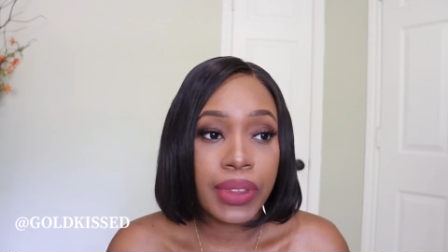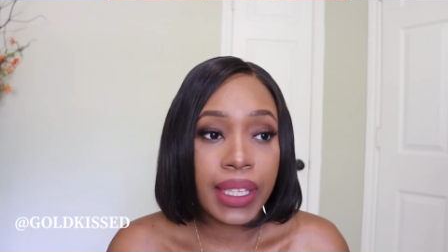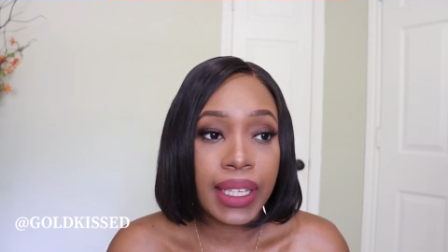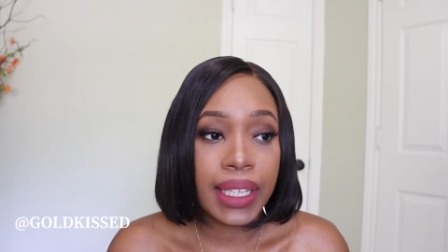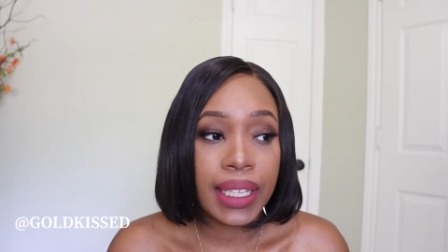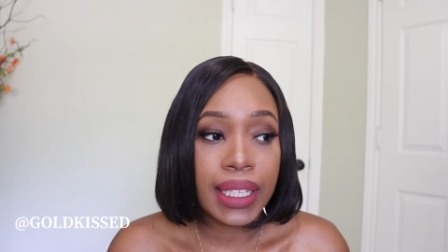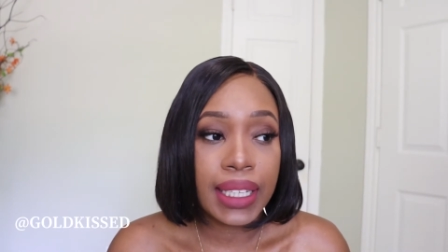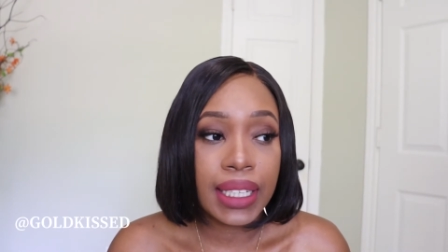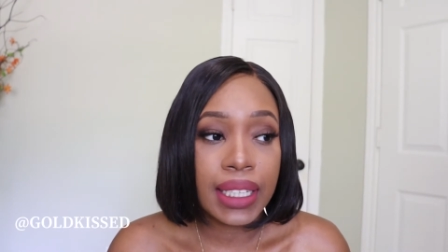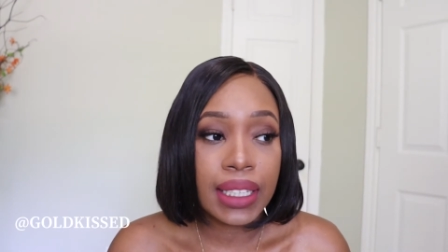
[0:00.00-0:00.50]

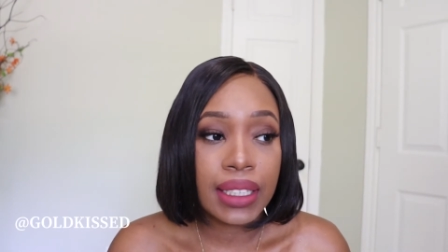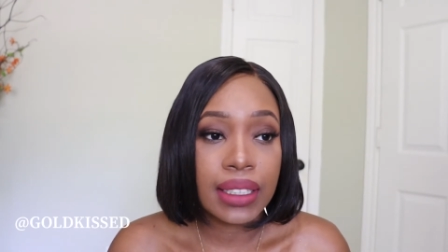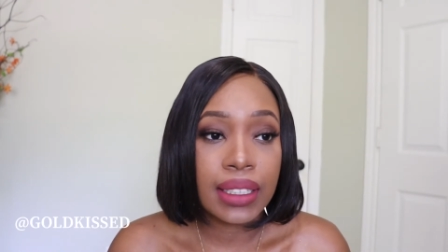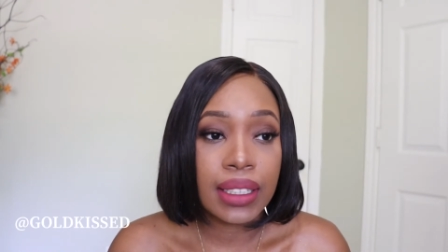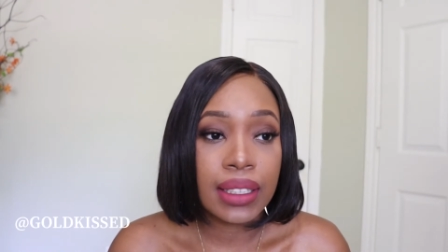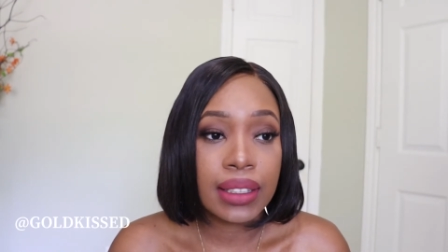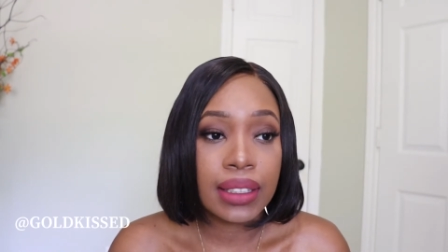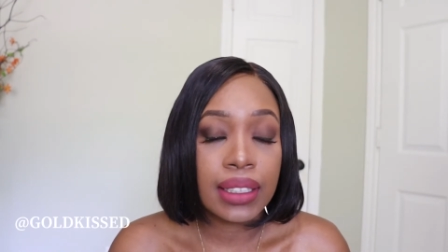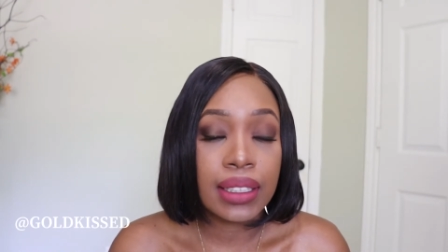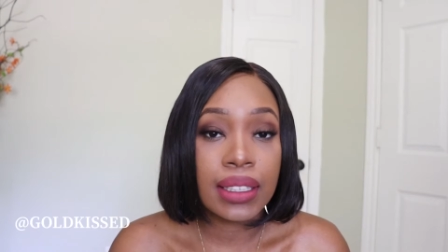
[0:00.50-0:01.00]

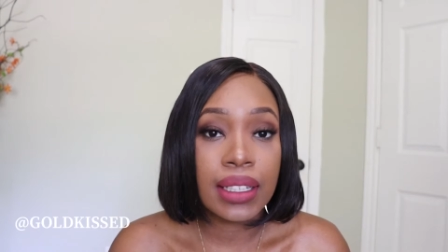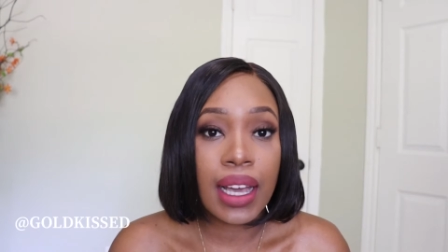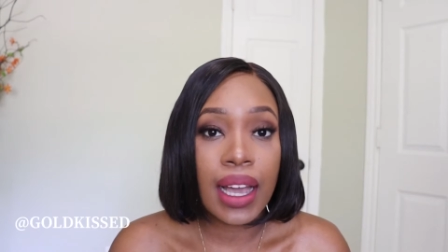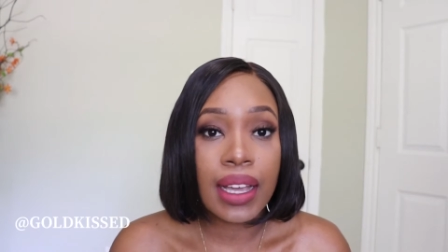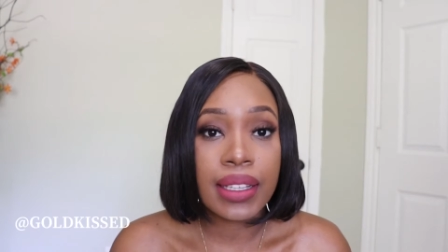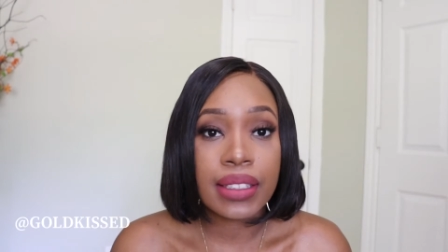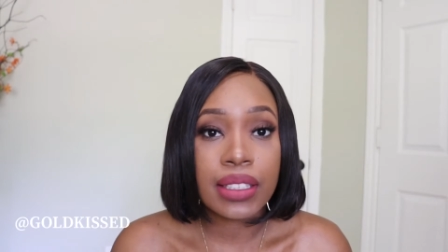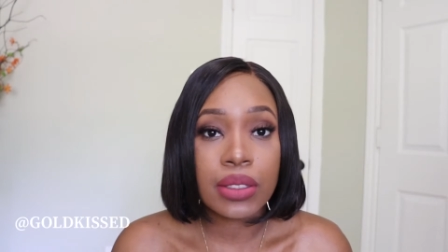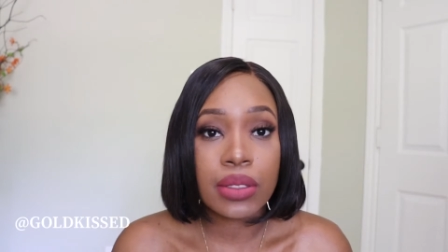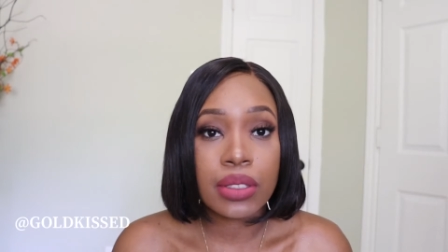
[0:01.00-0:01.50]
And the
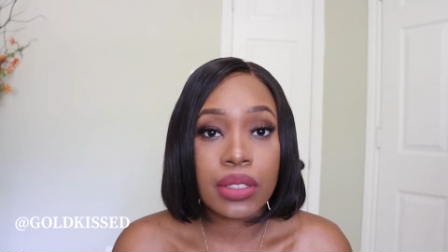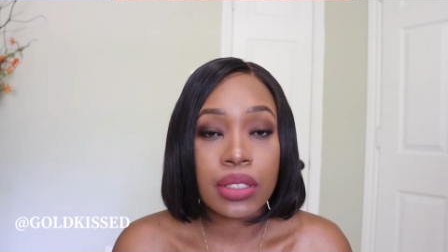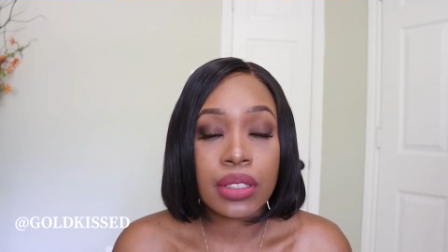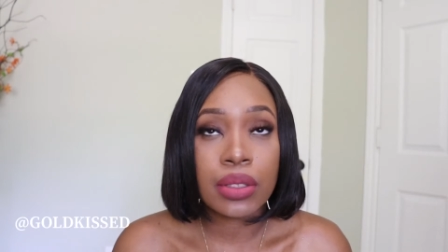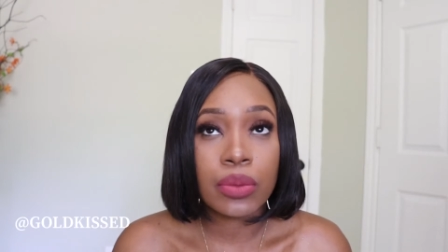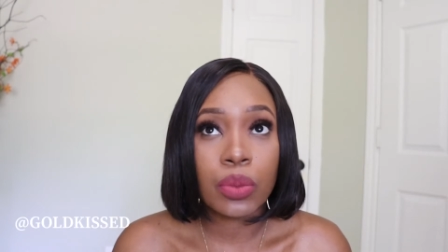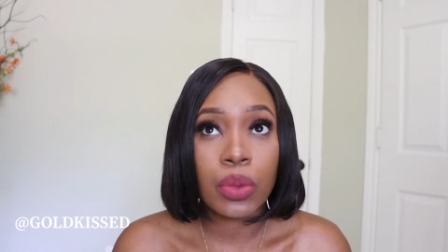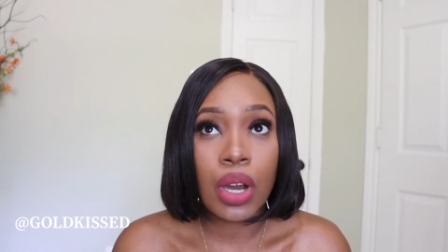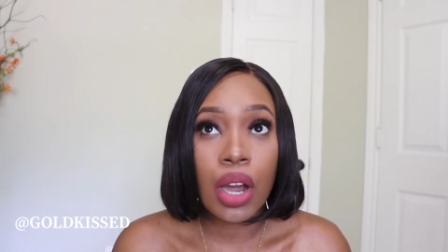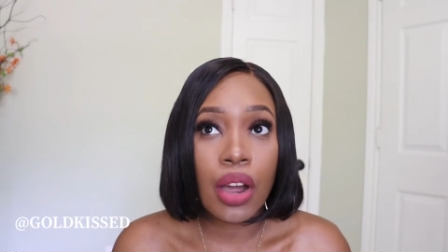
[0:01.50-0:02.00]
knots
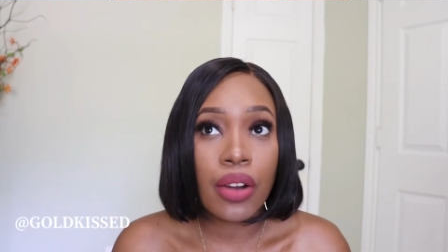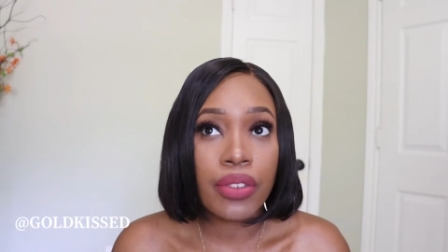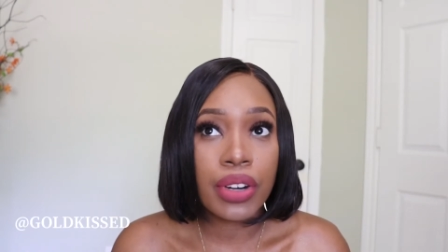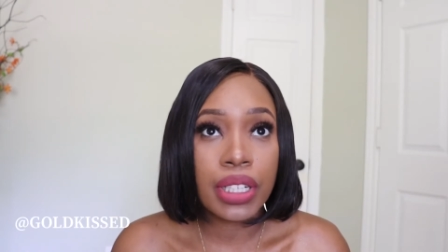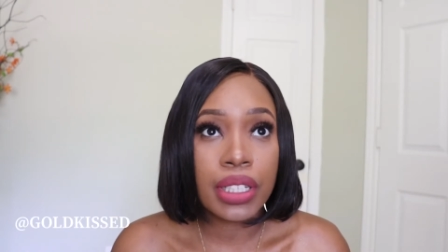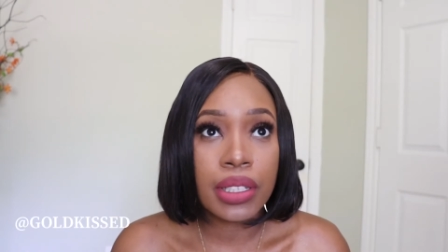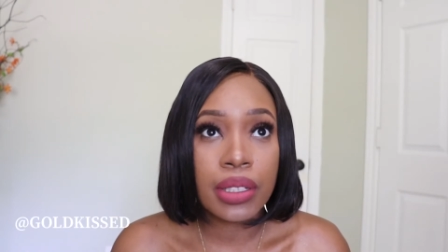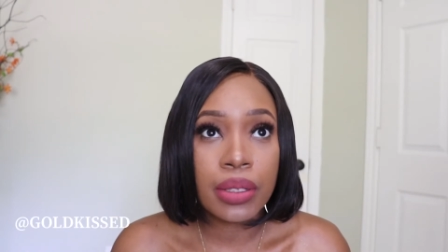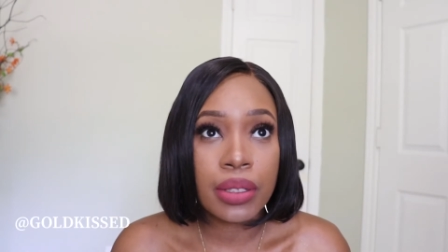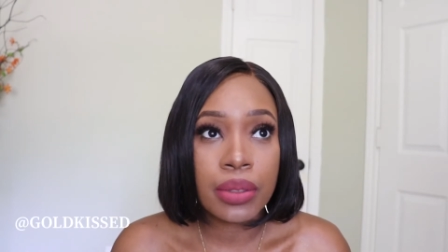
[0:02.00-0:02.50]
were
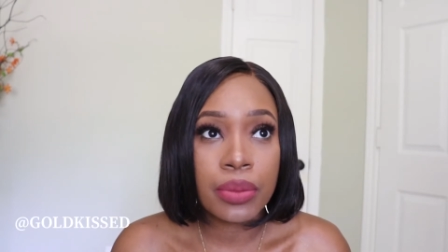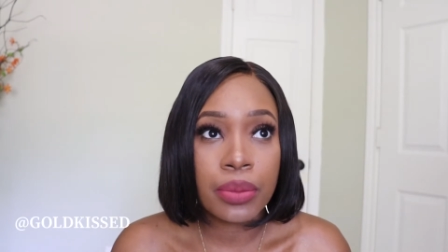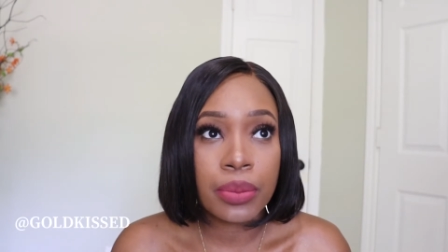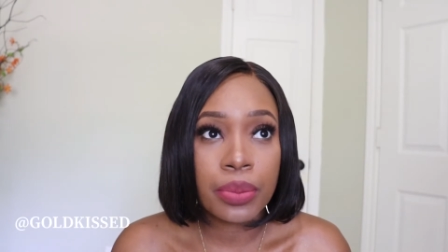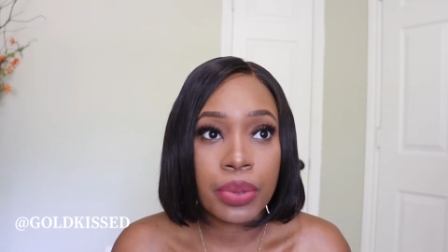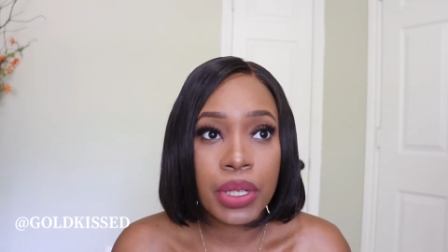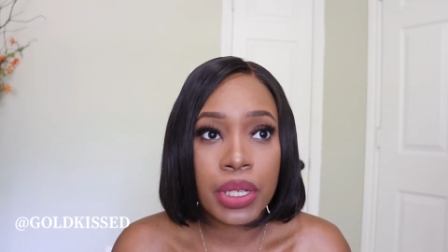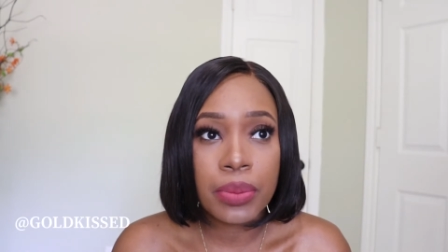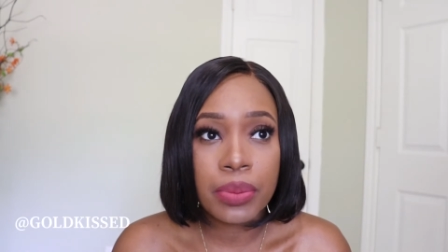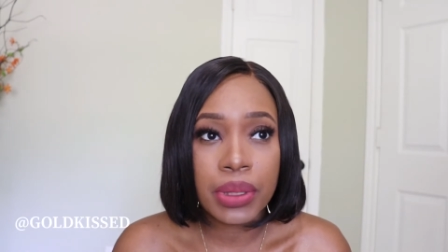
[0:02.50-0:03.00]
already
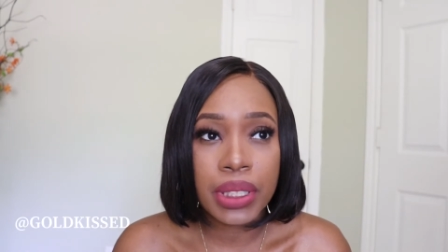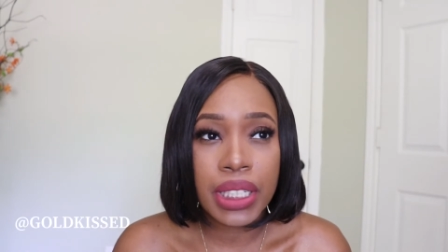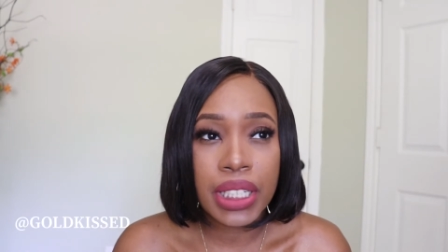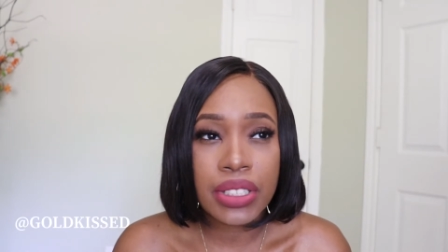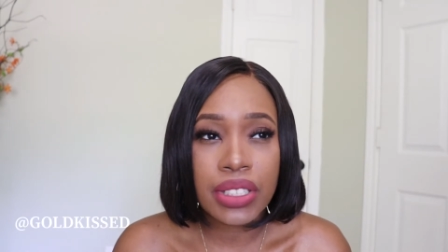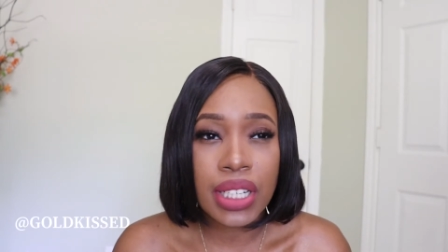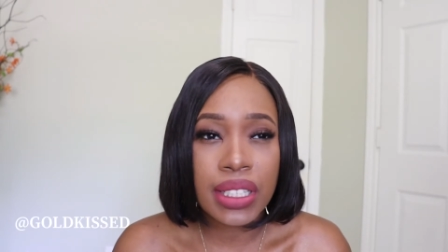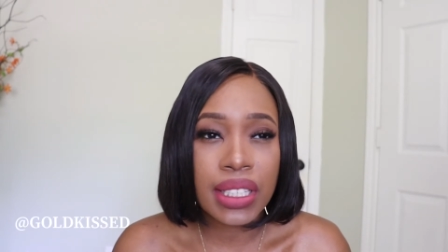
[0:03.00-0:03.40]
pre-bleached.